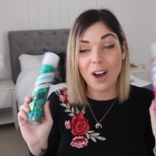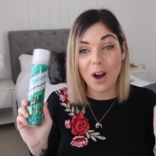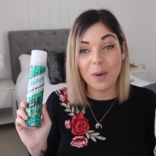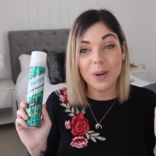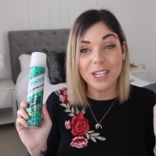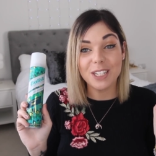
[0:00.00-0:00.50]

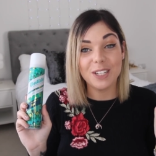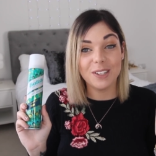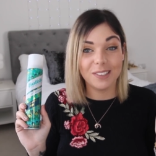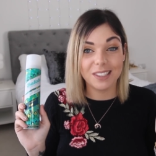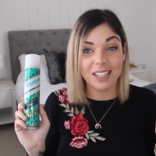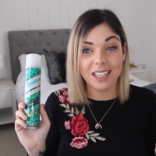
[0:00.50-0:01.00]
Can't wait to
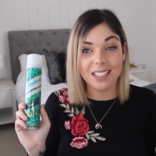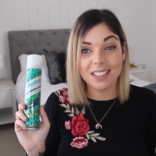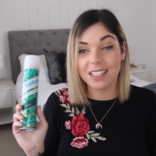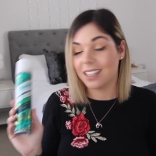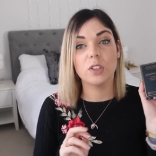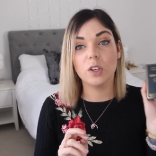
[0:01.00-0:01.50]
use
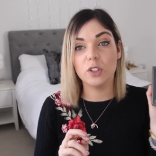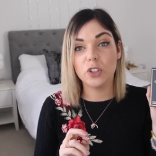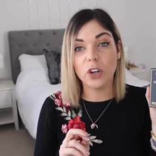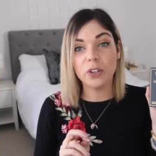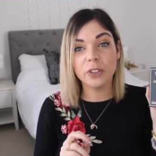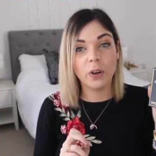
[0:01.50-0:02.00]
these. So
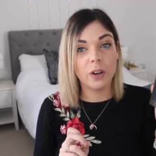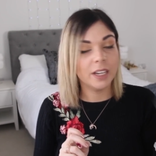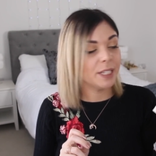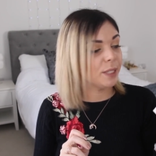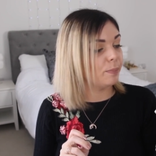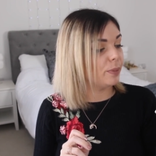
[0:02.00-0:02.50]
Joan
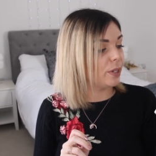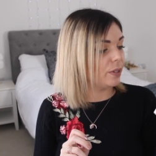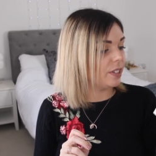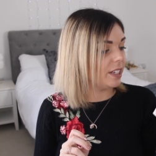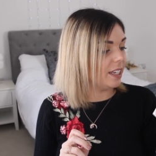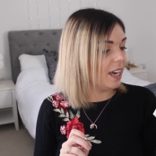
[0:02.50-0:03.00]
Collins
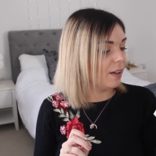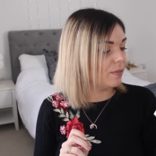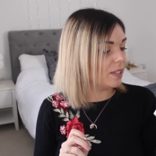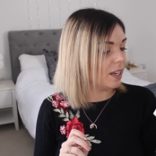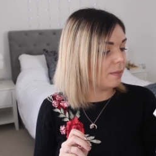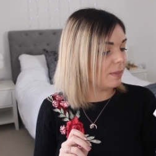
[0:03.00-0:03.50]
Beauty have
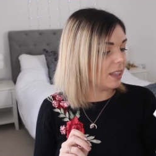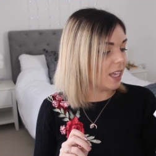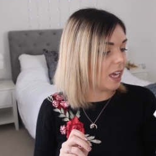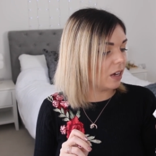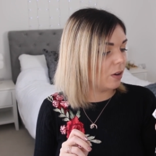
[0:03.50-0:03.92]
sent me their